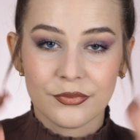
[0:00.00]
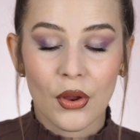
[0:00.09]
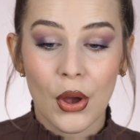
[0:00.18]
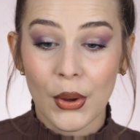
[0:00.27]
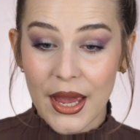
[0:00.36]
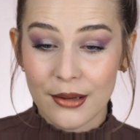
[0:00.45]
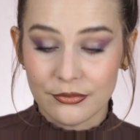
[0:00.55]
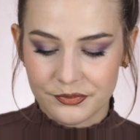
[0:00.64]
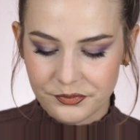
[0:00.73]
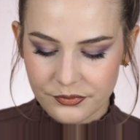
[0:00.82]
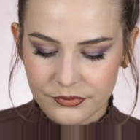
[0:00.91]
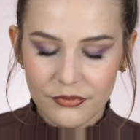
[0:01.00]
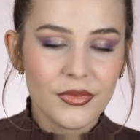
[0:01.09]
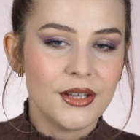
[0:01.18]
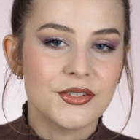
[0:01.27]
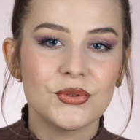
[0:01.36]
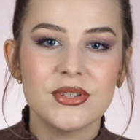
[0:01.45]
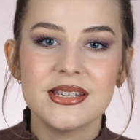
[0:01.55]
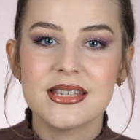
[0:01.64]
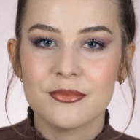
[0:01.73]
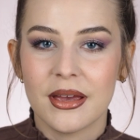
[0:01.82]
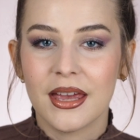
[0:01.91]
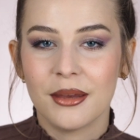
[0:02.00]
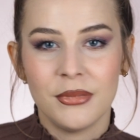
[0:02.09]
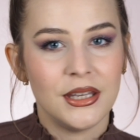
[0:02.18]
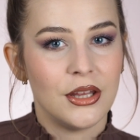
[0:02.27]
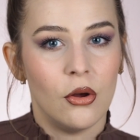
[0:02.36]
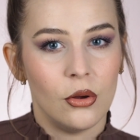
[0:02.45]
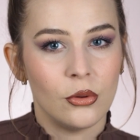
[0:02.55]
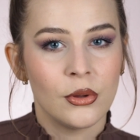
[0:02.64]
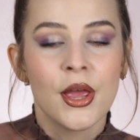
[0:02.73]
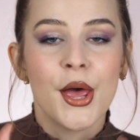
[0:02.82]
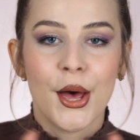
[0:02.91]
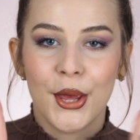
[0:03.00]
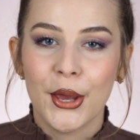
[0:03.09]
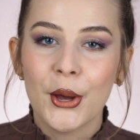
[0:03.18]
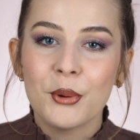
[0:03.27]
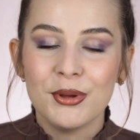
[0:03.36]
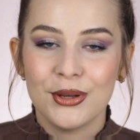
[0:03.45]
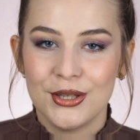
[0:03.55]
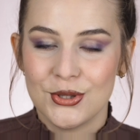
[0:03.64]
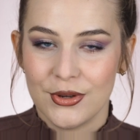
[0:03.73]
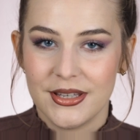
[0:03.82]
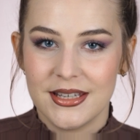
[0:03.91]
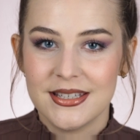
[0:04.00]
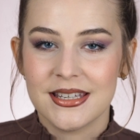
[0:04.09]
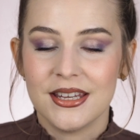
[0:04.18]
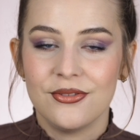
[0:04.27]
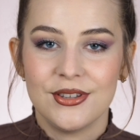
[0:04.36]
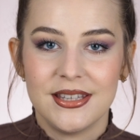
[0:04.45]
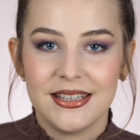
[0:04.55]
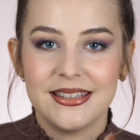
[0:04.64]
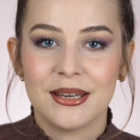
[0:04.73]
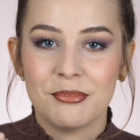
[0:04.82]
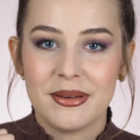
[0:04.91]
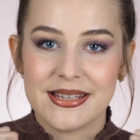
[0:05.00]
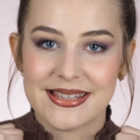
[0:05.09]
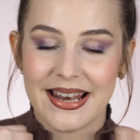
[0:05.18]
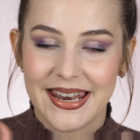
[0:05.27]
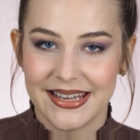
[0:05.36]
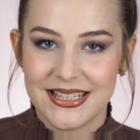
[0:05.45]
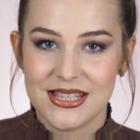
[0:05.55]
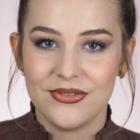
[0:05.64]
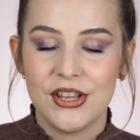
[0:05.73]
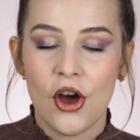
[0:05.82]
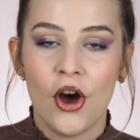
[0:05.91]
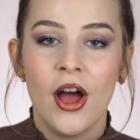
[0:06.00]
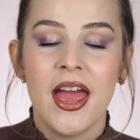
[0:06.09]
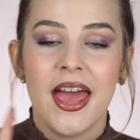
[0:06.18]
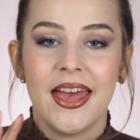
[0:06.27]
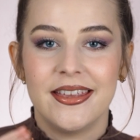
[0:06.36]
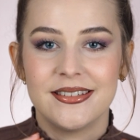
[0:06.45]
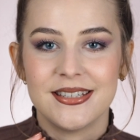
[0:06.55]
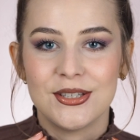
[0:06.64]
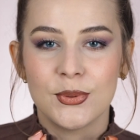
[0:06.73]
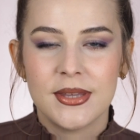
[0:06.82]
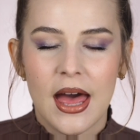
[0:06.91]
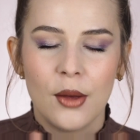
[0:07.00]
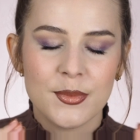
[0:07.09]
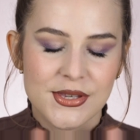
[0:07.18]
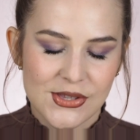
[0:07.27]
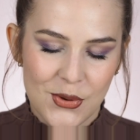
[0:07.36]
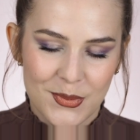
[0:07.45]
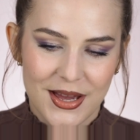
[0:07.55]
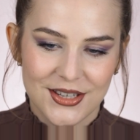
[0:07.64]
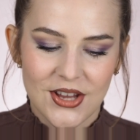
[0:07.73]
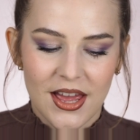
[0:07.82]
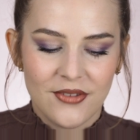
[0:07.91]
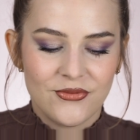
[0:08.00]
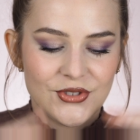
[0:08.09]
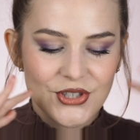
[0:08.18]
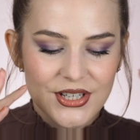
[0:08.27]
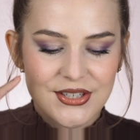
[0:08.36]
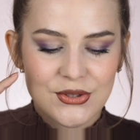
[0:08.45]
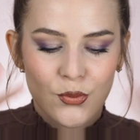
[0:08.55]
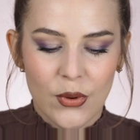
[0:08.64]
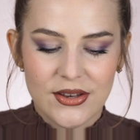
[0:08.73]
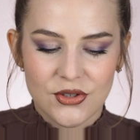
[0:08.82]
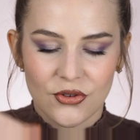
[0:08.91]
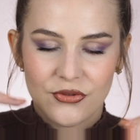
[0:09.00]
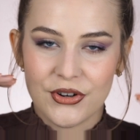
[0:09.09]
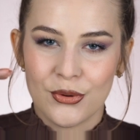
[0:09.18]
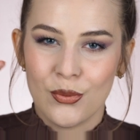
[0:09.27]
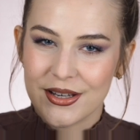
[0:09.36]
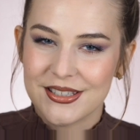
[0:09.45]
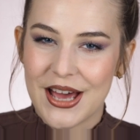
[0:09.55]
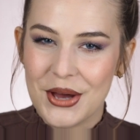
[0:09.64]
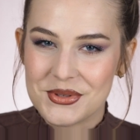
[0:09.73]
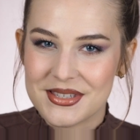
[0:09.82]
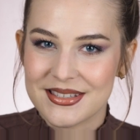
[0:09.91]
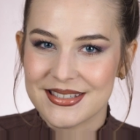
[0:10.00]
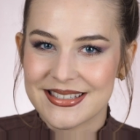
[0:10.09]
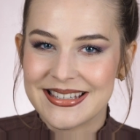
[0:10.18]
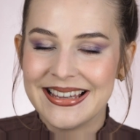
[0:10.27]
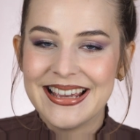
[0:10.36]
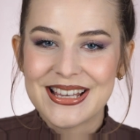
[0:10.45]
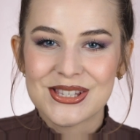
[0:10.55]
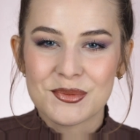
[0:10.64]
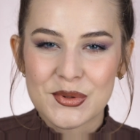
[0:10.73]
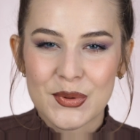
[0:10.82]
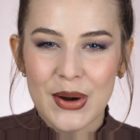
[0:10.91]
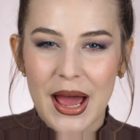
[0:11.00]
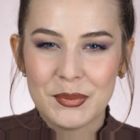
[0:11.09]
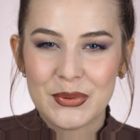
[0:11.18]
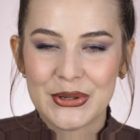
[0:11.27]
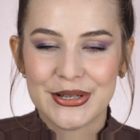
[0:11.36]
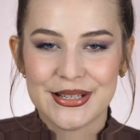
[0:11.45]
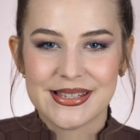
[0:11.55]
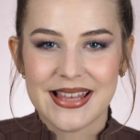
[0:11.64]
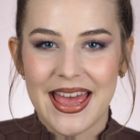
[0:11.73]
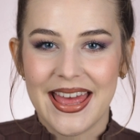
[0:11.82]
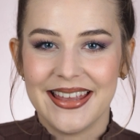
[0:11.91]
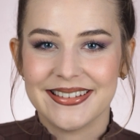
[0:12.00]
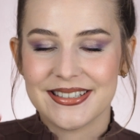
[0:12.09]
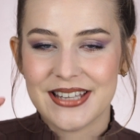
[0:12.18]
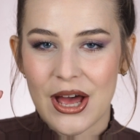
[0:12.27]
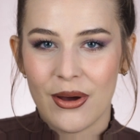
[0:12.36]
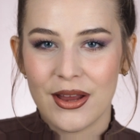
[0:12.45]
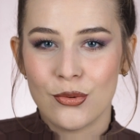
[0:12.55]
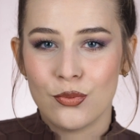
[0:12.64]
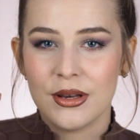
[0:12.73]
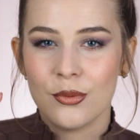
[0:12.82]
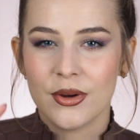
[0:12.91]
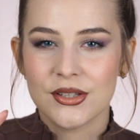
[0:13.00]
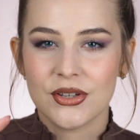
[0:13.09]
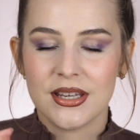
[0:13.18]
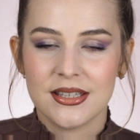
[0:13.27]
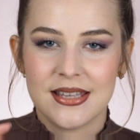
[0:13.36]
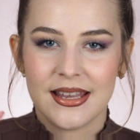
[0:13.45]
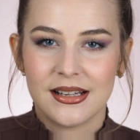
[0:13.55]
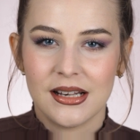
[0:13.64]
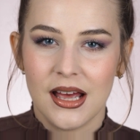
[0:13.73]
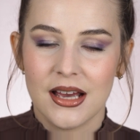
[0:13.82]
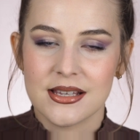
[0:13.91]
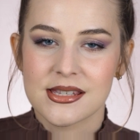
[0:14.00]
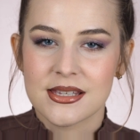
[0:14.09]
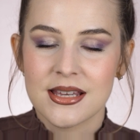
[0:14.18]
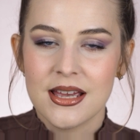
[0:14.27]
Okay, so this is my mini haul. I hope you enjoyed it. If you did, then please like this video, and it would help me so much. I've just went over 1000 subscribers, and now I really want to hit that last